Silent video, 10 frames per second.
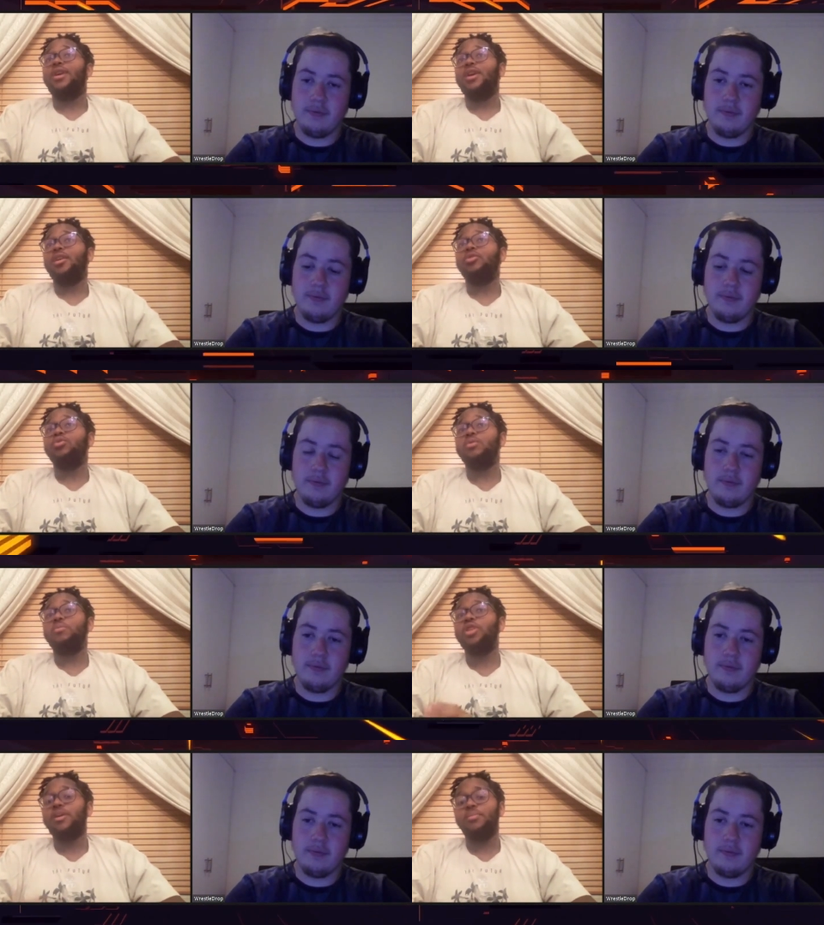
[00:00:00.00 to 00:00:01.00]

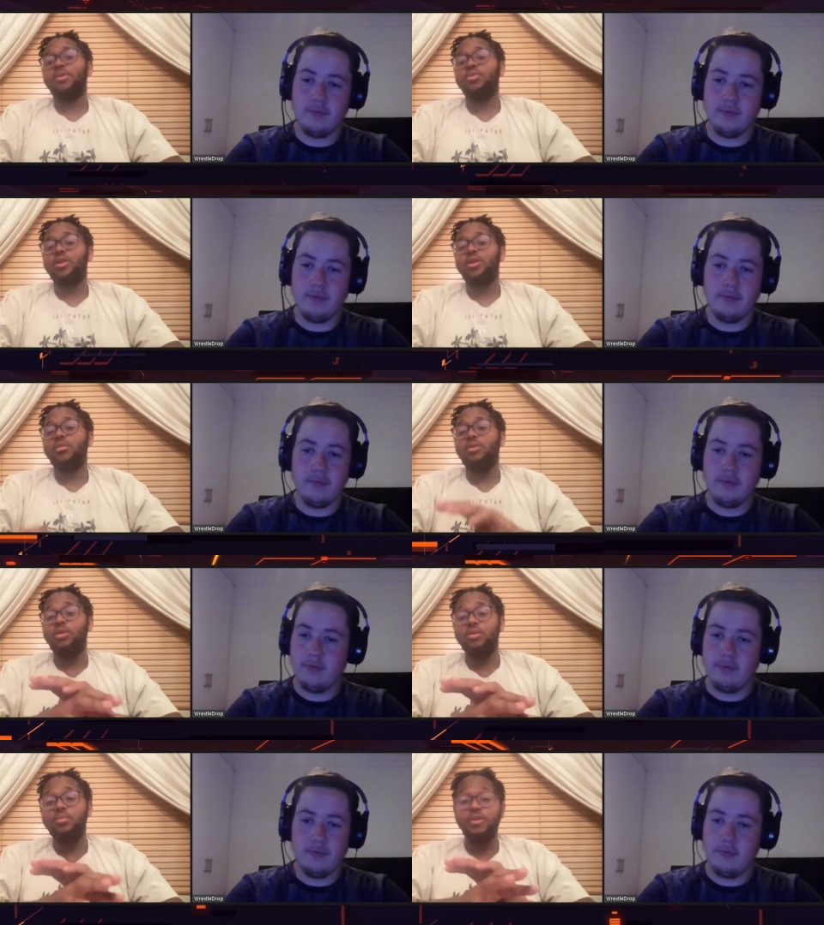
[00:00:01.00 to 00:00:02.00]
Speaker 1: interim champions right now
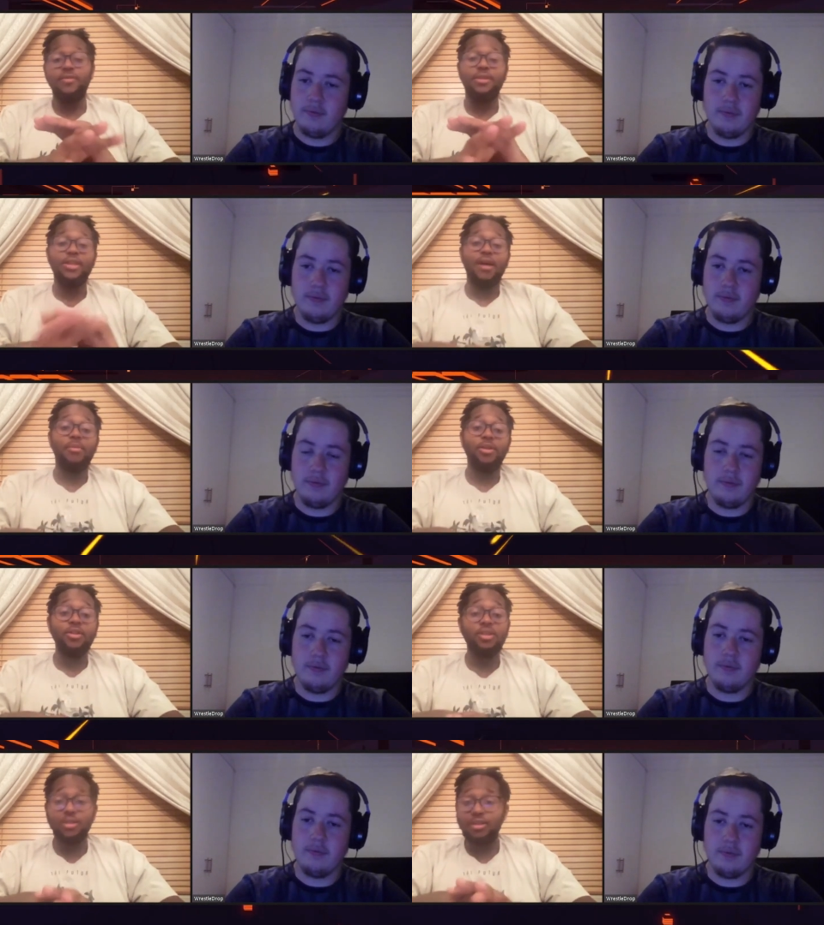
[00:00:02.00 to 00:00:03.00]
because we've
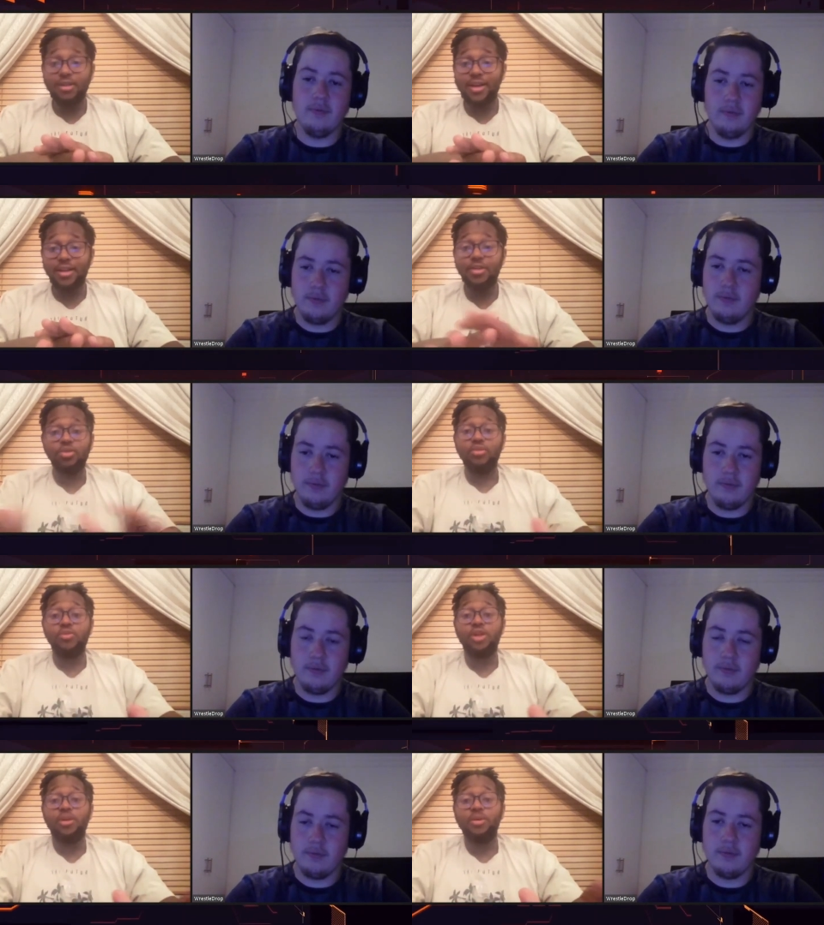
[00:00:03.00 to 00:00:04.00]
established that
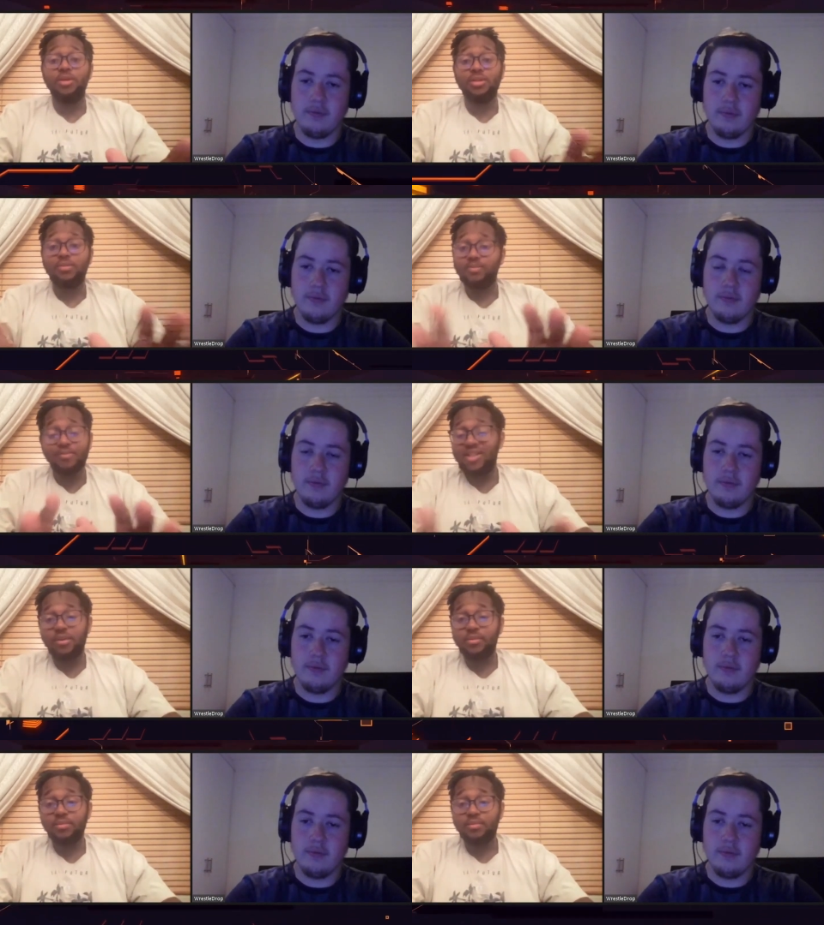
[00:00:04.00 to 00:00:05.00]
interim champions,
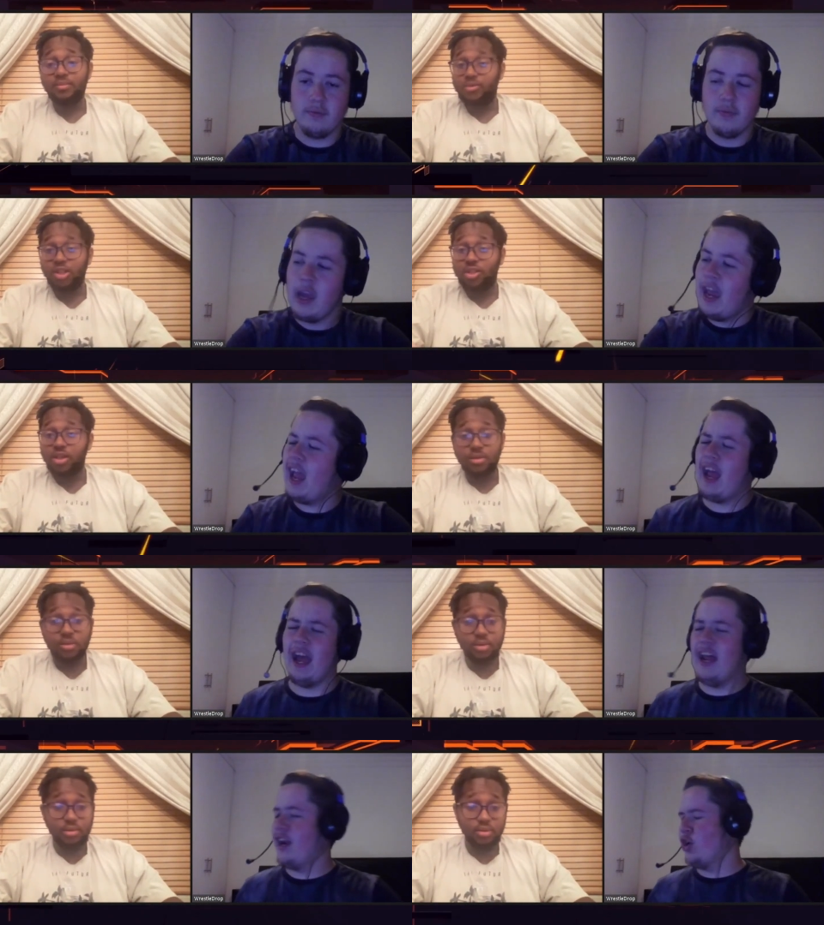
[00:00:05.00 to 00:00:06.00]
no, just no.
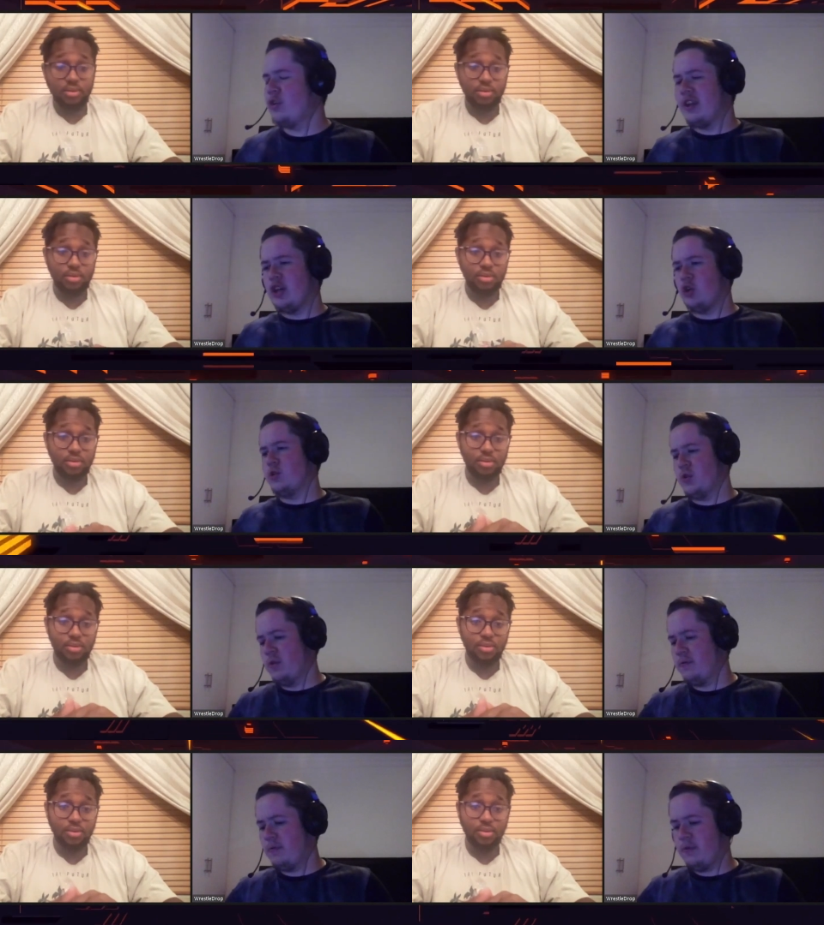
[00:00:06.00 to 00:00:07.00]
Speaker 2: And I don't think you
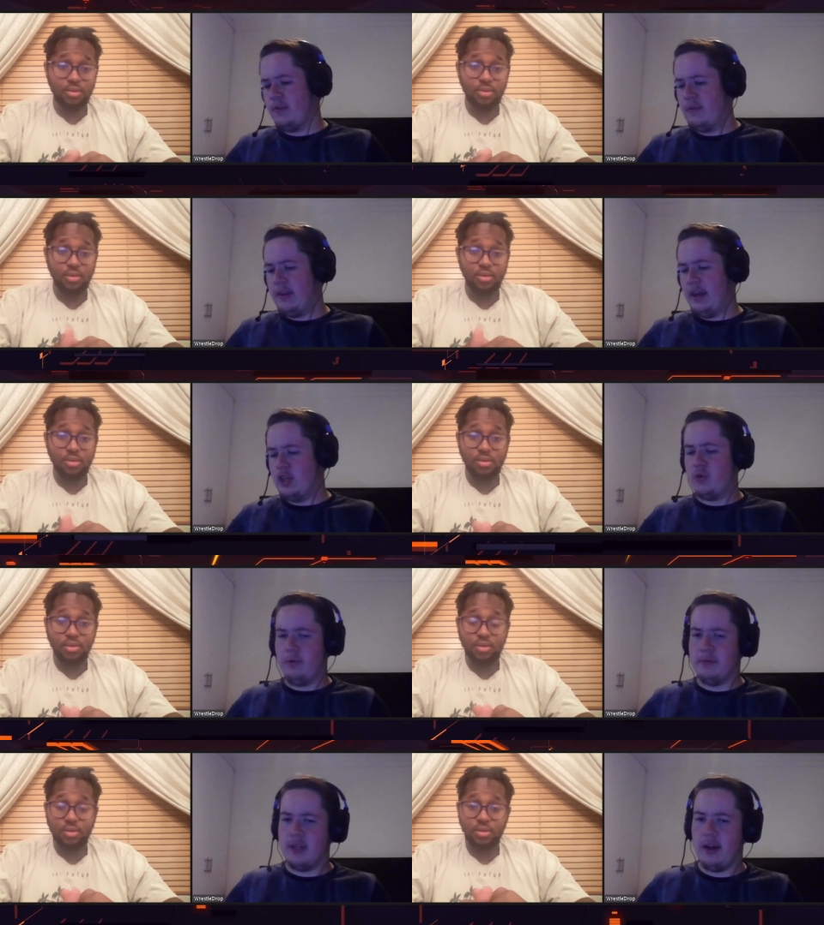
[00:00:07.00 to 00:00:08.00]
deserve the
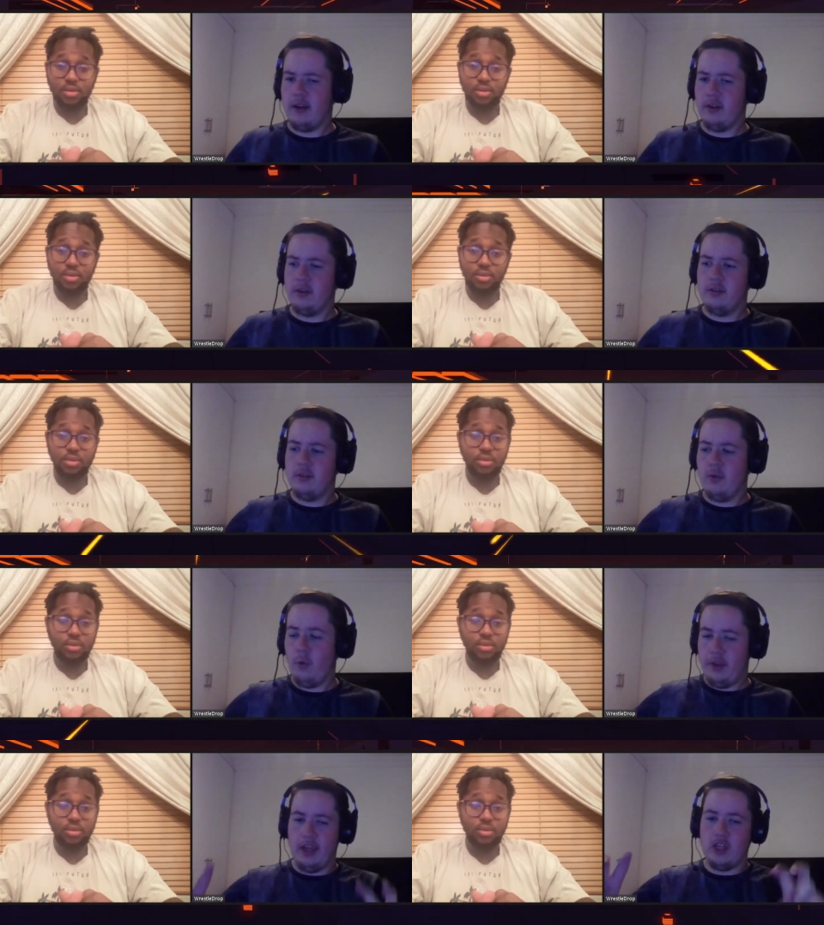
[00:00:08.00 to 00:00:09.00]
interim title
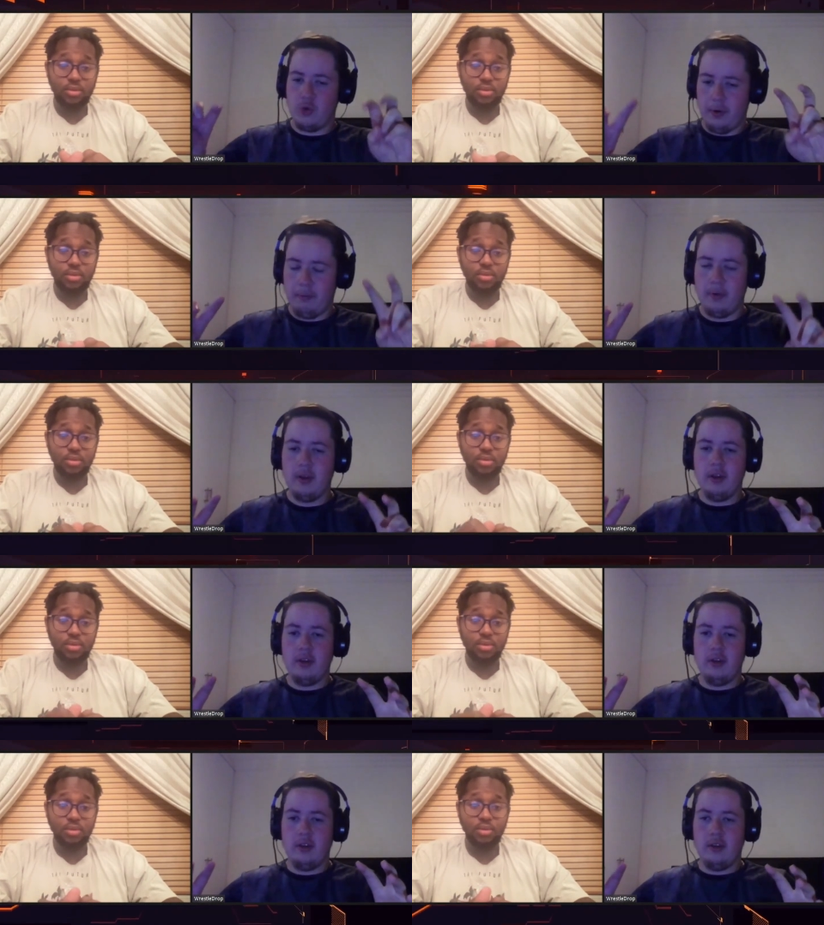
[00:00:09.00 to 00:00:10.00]
or the interim.
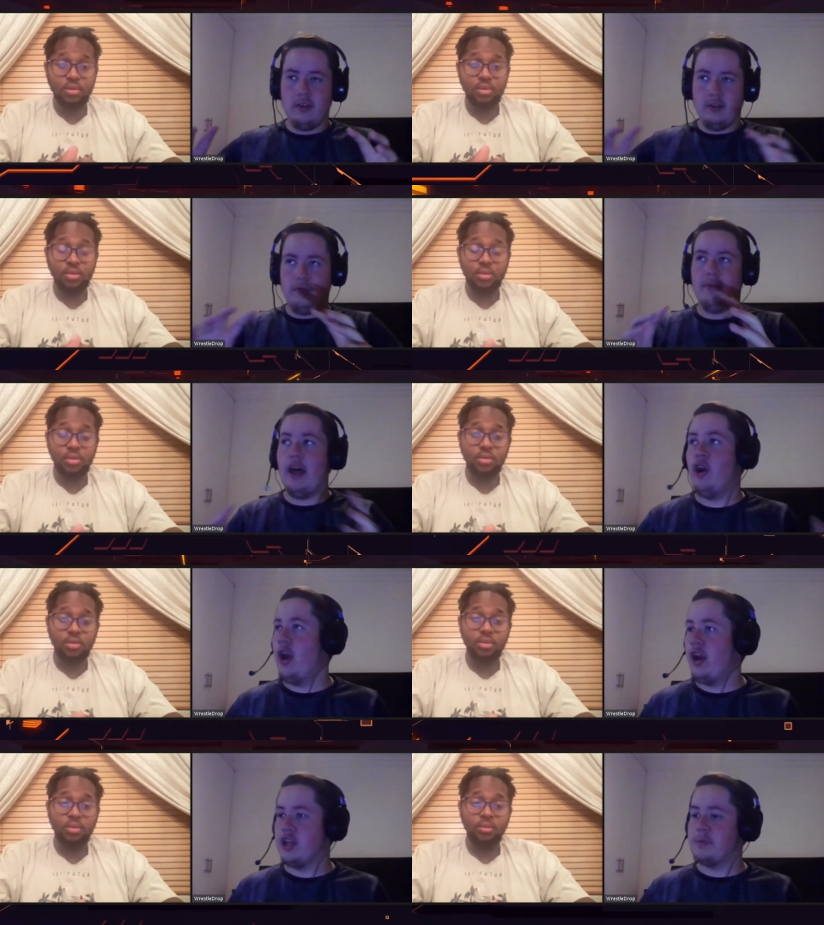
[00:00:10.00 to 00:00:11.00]
I don't
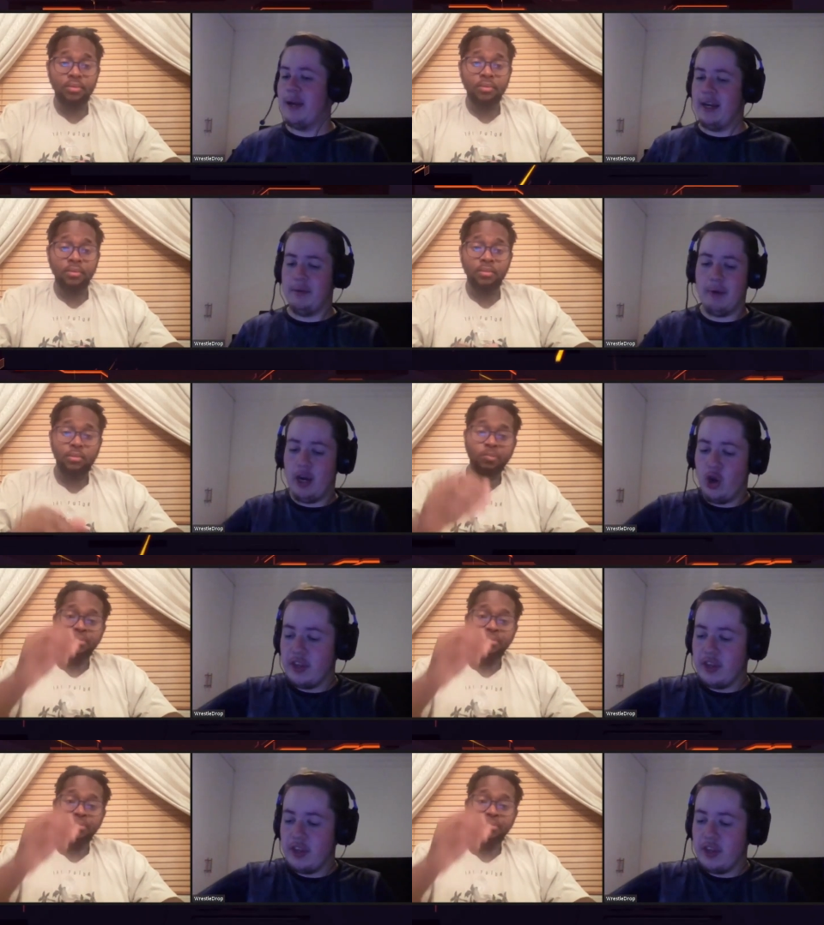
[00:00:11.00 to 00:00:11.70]
know how to explain it, but I don't